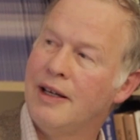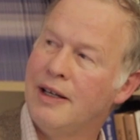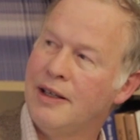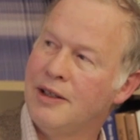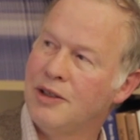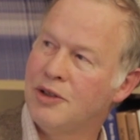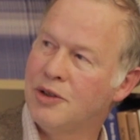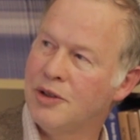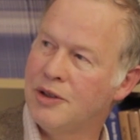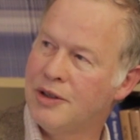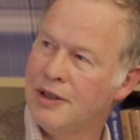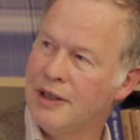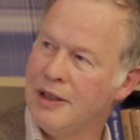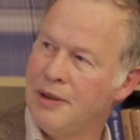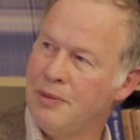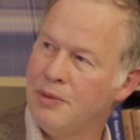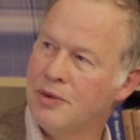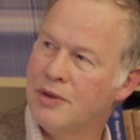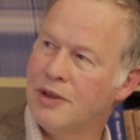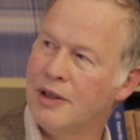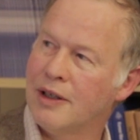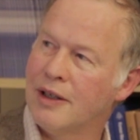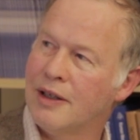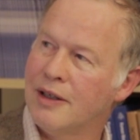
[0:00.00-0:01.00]
into a team
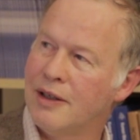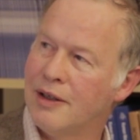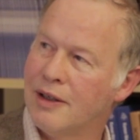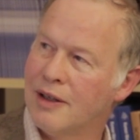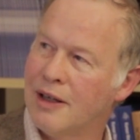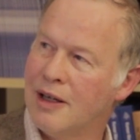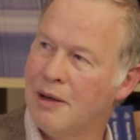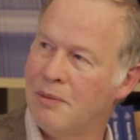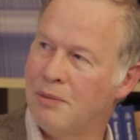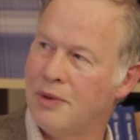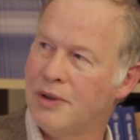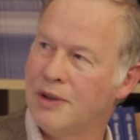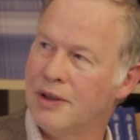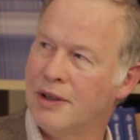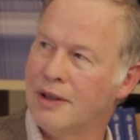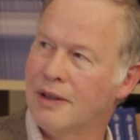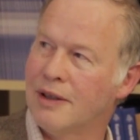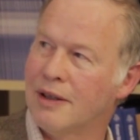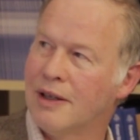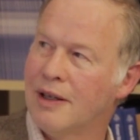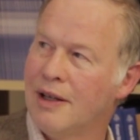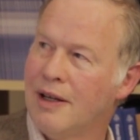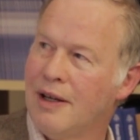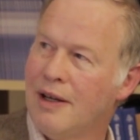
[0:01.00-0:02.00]
so they can accomplish it.
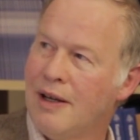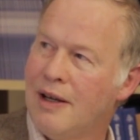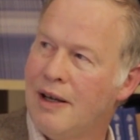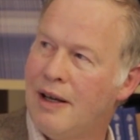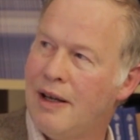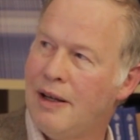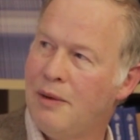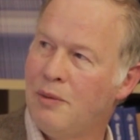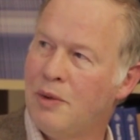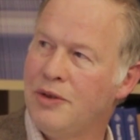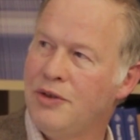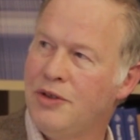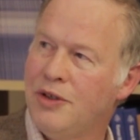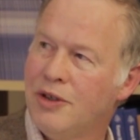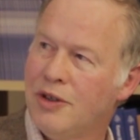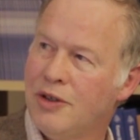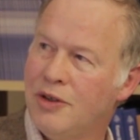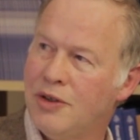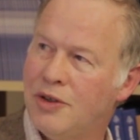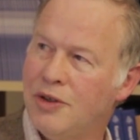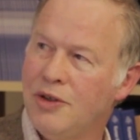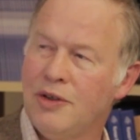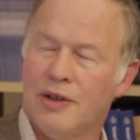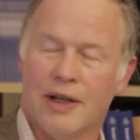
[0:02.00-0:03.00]
And once you
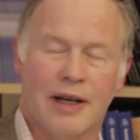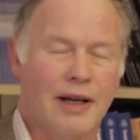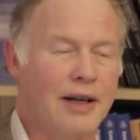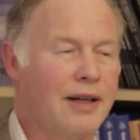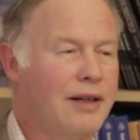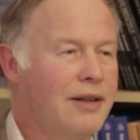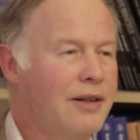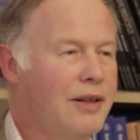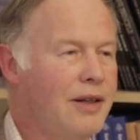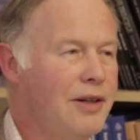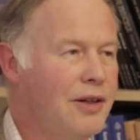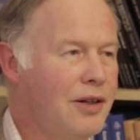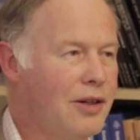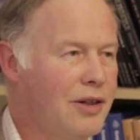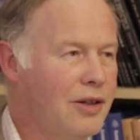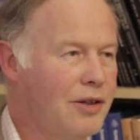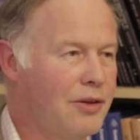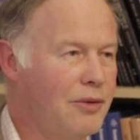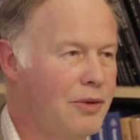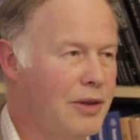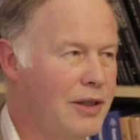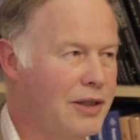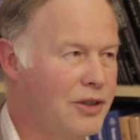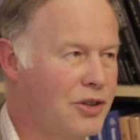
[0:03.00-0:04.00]
can do that, then you
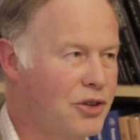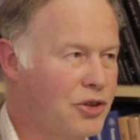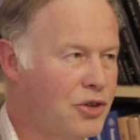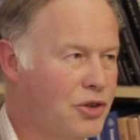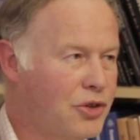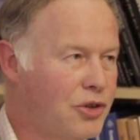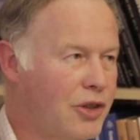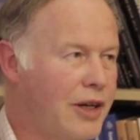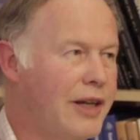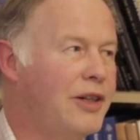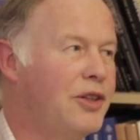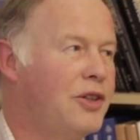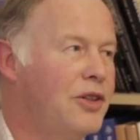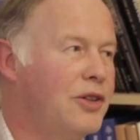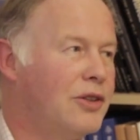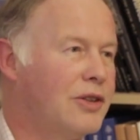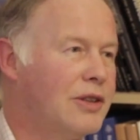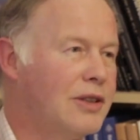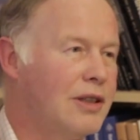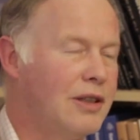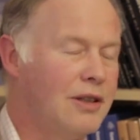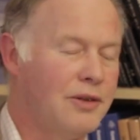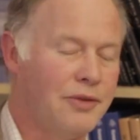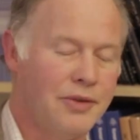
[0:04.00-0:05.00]
can really stretch
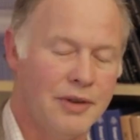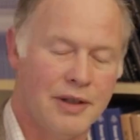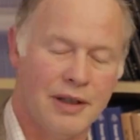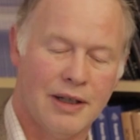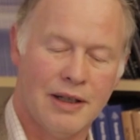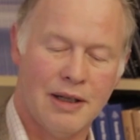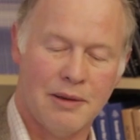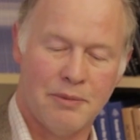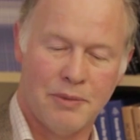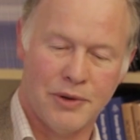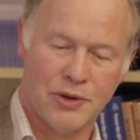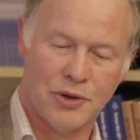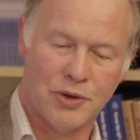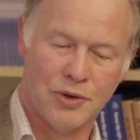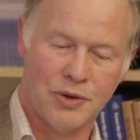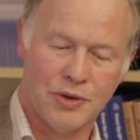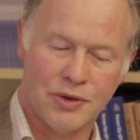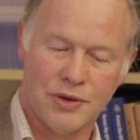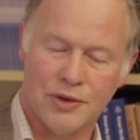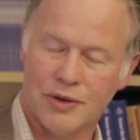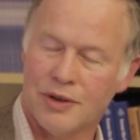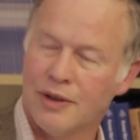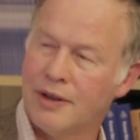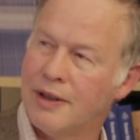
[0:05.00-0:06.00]
yourself and accomplish all
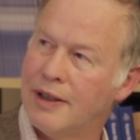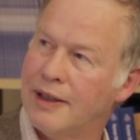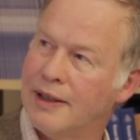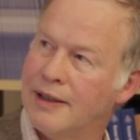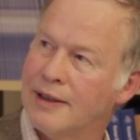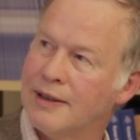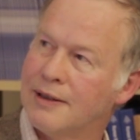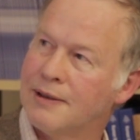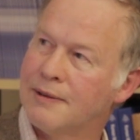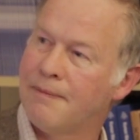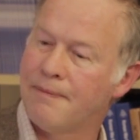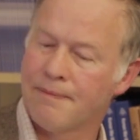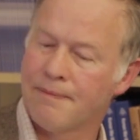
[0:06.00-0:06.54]
sorts of things.